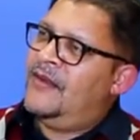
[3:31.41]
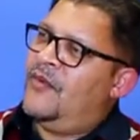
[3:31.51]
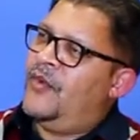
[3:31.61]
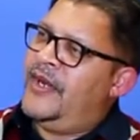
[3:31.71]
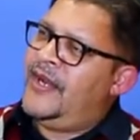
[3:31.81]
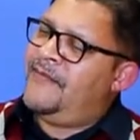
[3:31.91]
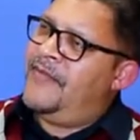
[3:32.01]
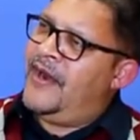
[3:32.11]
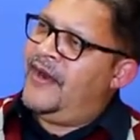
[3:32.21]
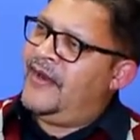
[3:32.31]
When I
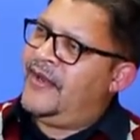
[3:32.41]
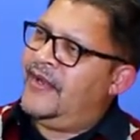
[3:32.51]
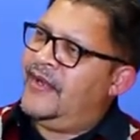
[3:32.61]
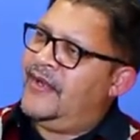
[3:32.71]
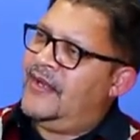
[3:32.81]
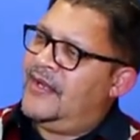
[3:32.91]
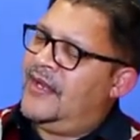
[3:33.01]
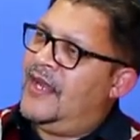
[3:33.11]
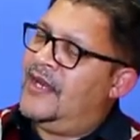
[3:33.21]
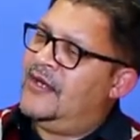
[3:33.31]
buy
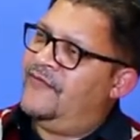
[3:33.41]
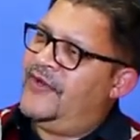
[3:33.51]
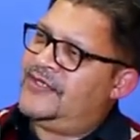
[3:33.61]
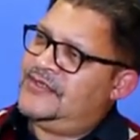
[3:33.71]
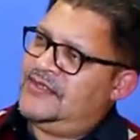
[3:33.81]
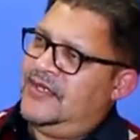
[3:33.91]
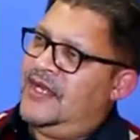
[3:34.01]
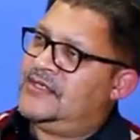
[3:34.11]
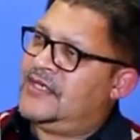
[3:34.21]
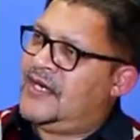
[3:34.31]
and invest
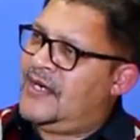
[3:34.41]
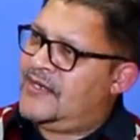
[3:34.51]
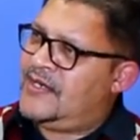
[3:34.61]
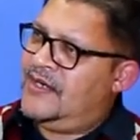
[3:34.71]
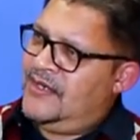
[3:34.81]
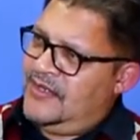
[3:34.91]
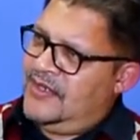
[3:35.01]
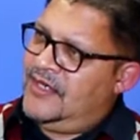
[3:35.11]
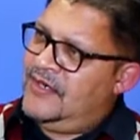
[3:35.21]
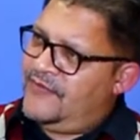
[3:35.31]
as a country
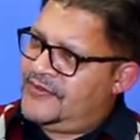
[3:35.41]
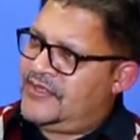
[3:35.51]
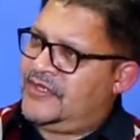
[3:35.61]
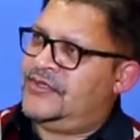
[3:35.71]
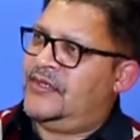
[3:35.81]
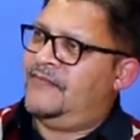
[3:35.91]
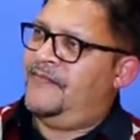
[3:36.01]
in infrastructure,